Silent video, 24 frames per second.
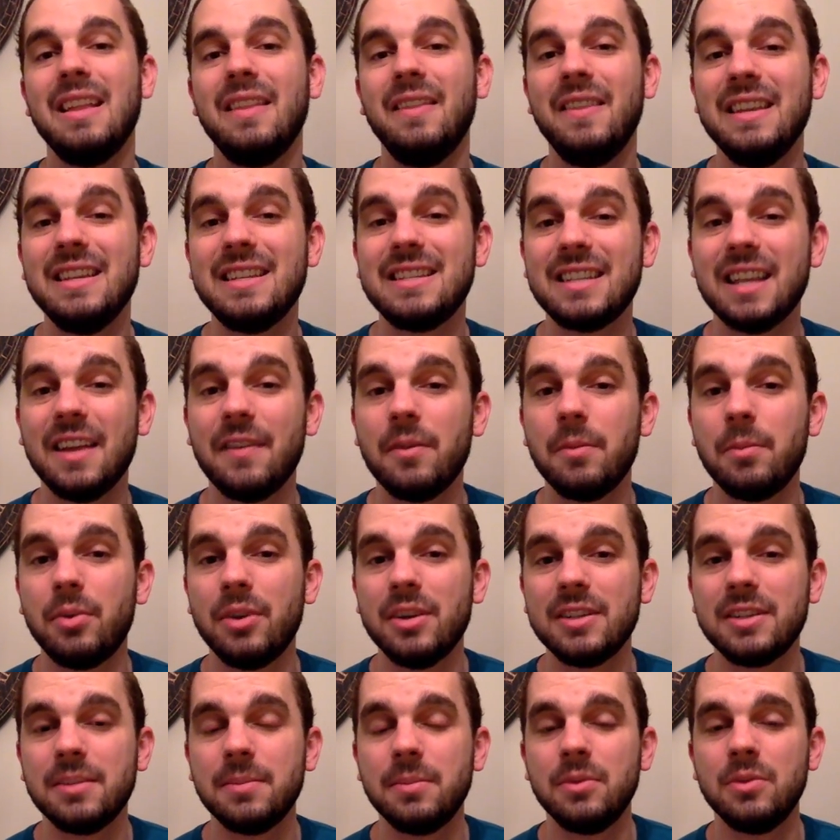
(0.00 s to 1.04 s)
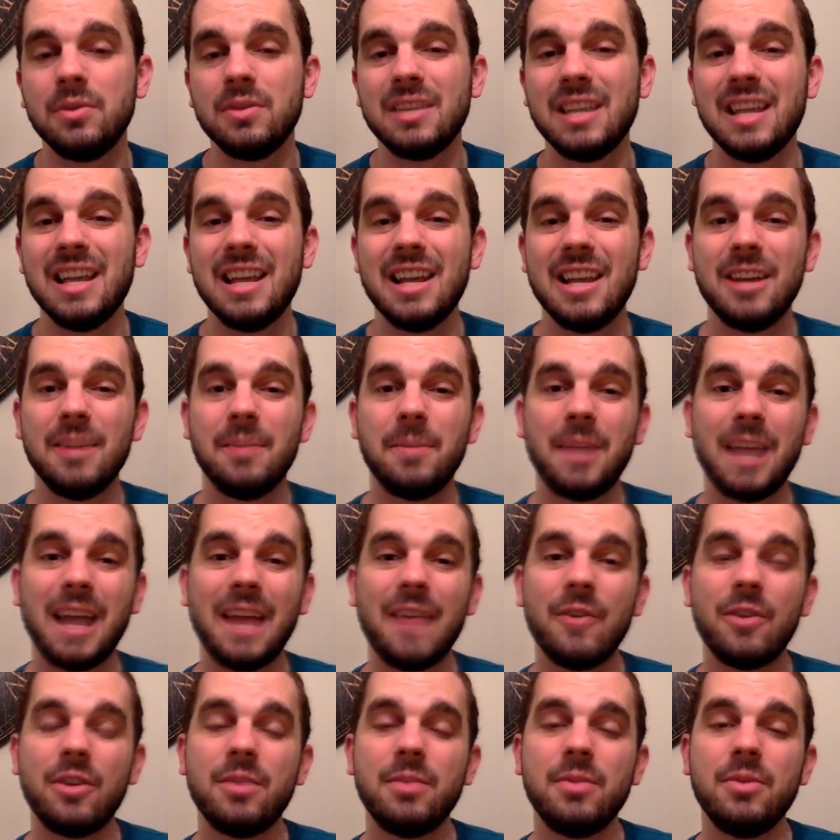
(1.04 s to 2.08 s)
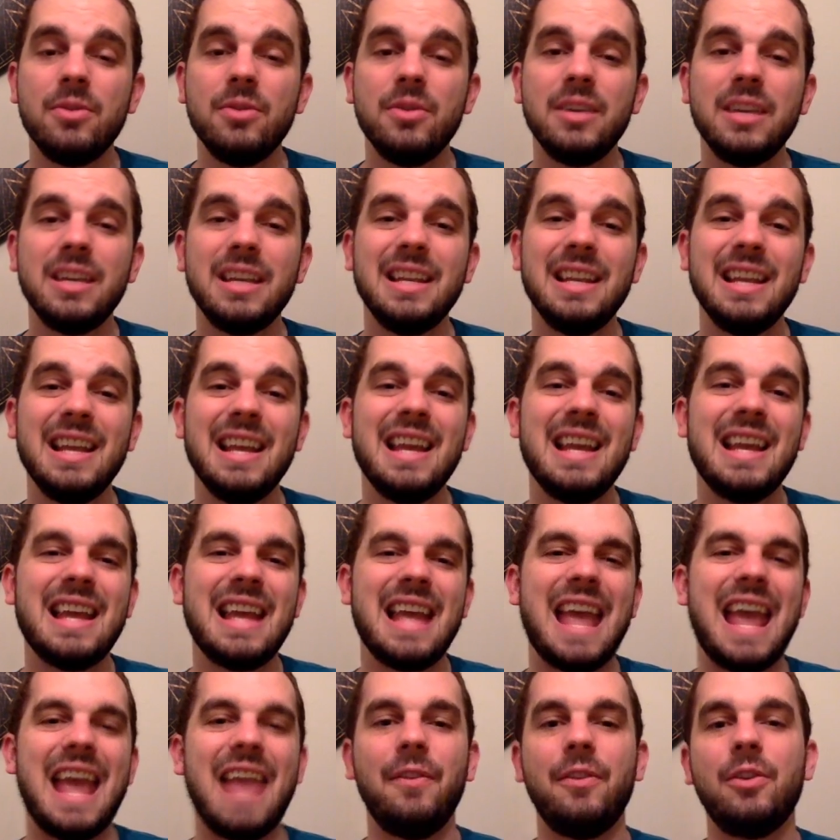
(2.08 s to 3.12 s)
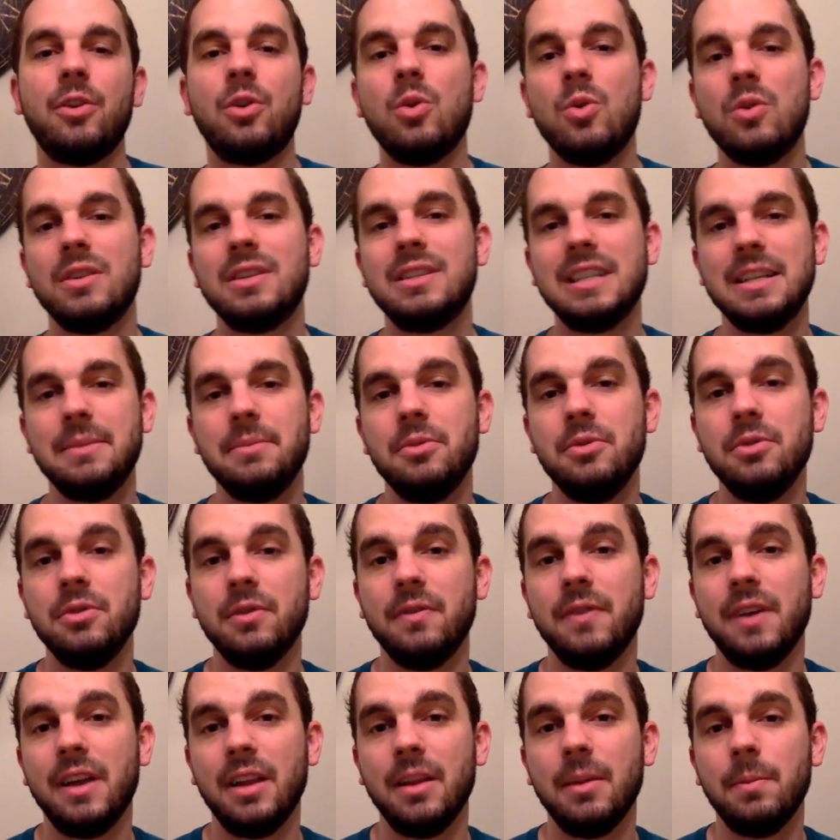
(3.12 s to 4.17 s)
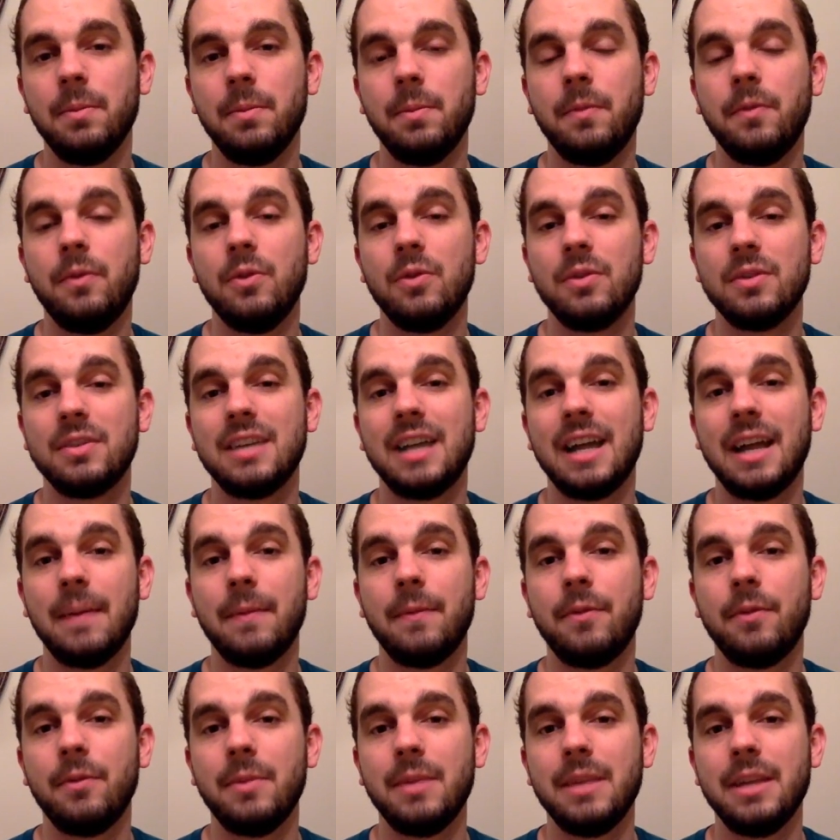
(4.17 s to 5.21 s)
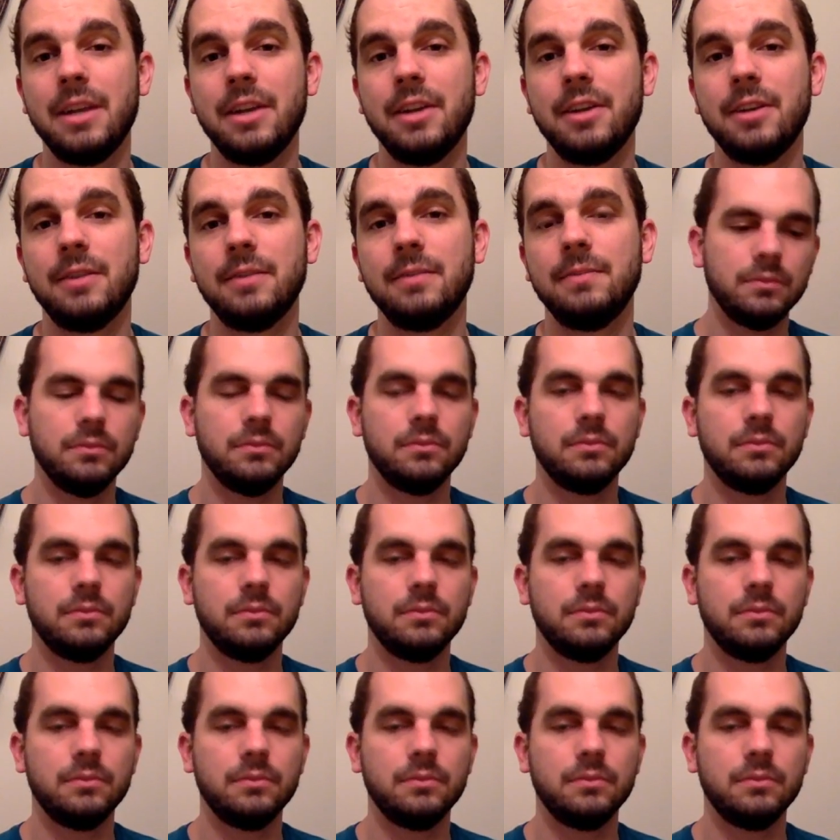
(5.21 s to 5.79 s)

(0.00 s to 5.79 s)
These 7 principles help guide the community and the core team who develop full-time for Meteor.